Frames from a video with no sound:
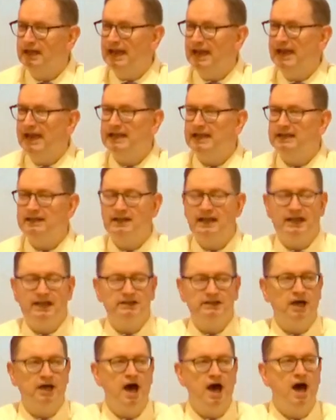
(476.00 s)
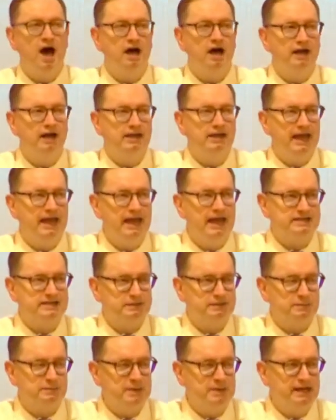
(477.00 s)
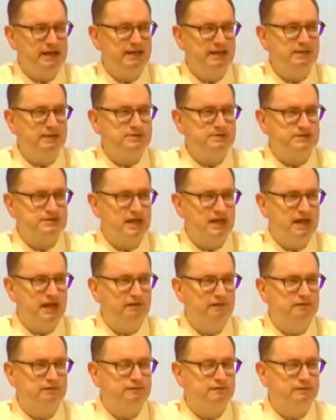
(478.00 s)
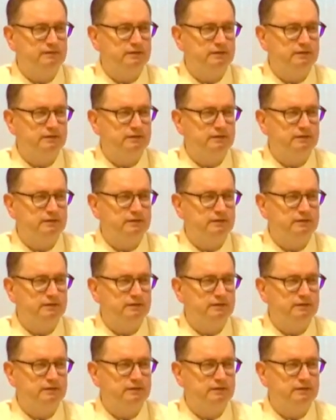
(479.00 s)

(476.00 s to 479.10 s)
And that God has committed Himself